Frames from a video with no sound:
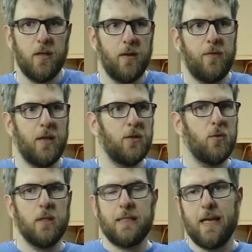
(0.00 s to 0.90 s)
if they
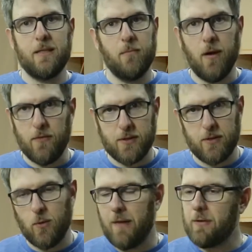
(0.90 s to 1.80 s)
do it takes
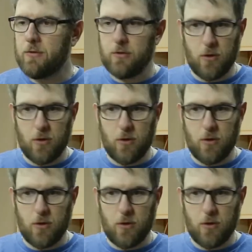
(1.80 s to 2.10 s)
months you have to